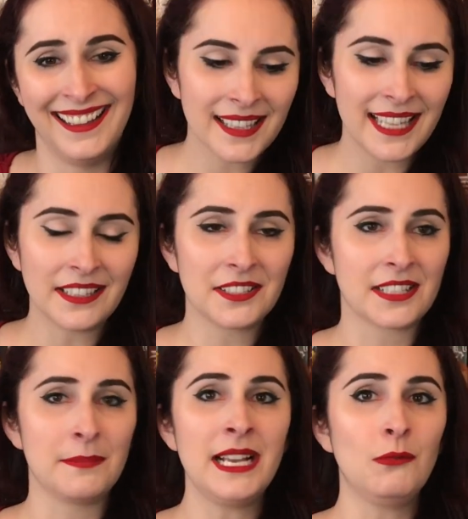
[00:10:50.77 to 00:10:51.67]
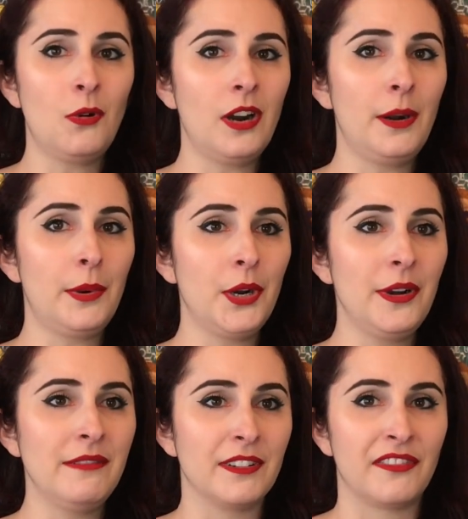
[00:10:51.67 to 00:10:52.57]
Like, there's this big war
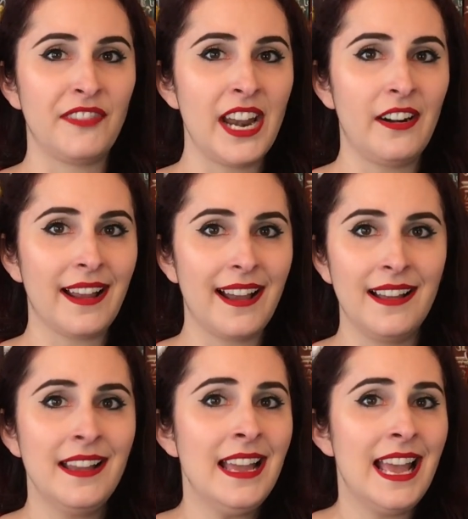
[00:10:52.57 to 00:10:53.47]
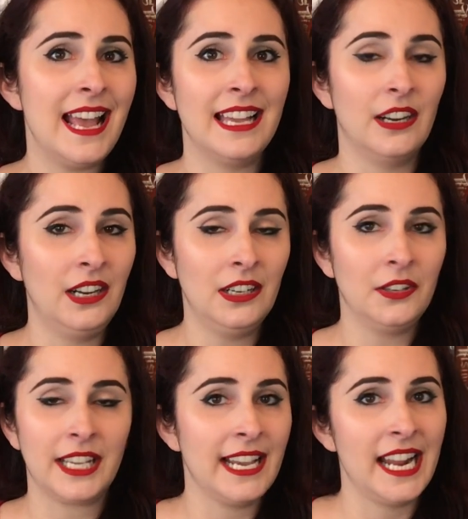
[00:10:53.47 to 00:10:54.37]
brewing with Fjerda, and uh-oh,
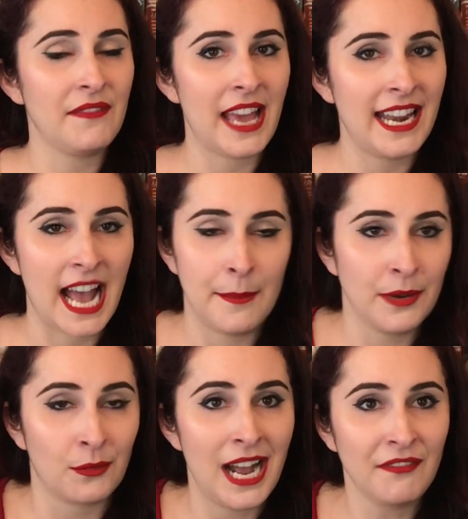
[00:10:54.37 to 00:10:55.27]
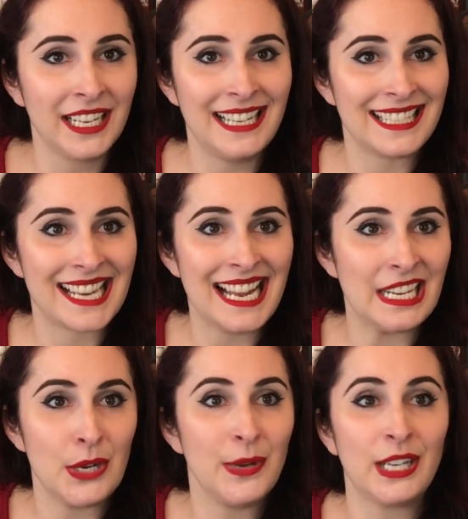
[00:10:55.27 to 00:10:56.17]
can't have that happen. Ravka is not
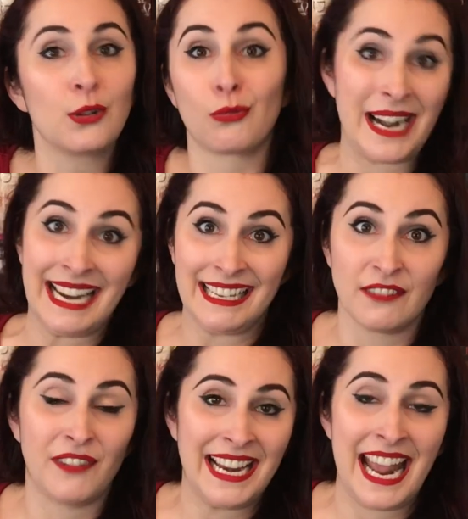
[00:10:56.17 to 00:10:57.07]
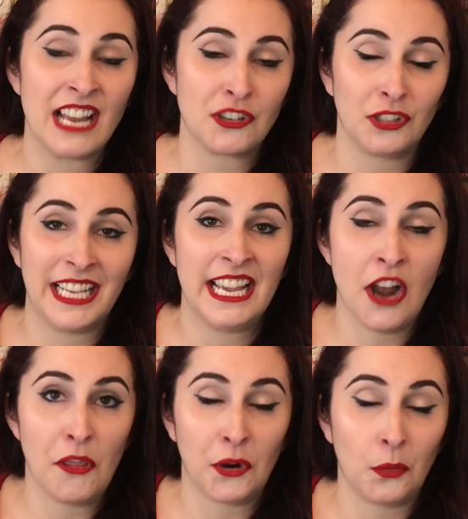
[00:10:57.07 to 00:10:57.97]
doing great financially in
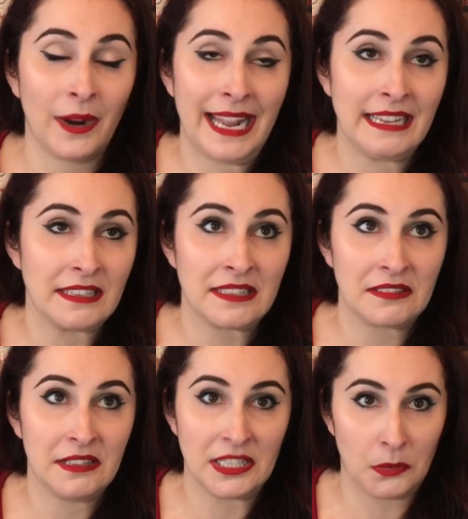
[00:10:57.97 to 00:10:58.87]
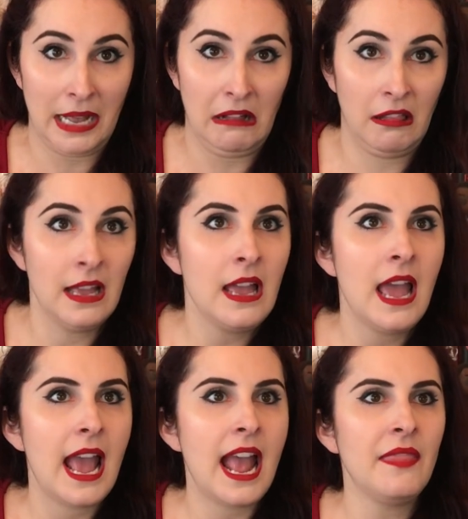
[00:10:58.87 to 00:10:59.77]
other ways as well.
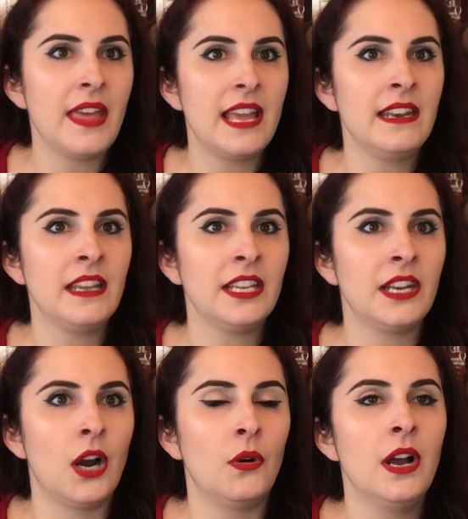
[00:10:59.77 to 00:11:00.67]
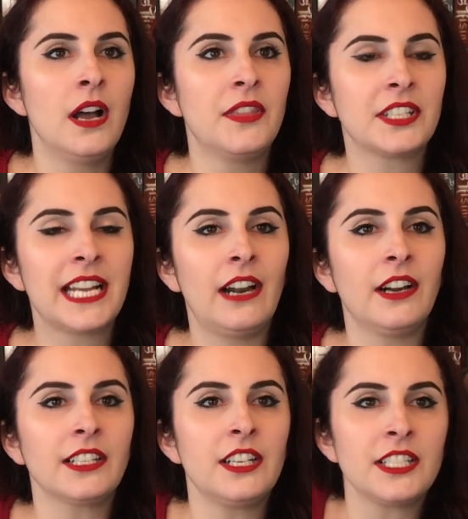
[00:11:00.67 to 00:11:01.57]
And then, you know, there's
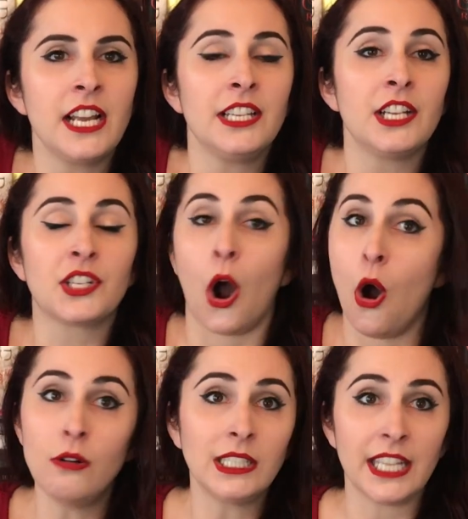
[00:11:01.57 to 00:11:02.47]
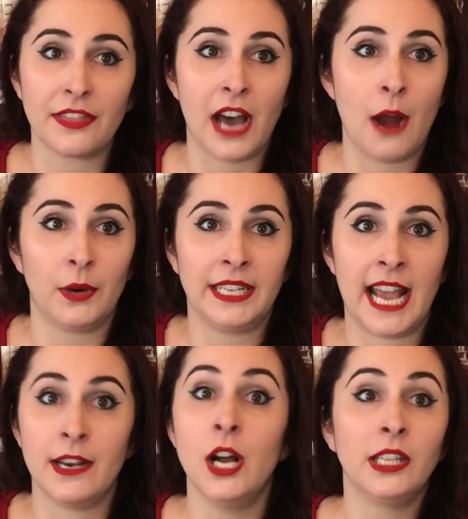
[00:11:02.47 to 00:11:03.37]
characters you totally thought were
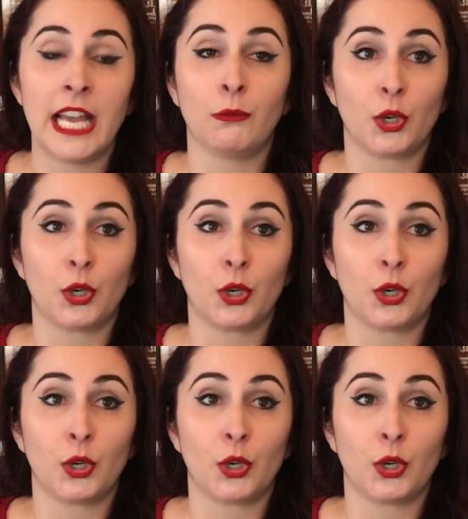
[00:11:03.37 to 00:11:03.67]
dead, like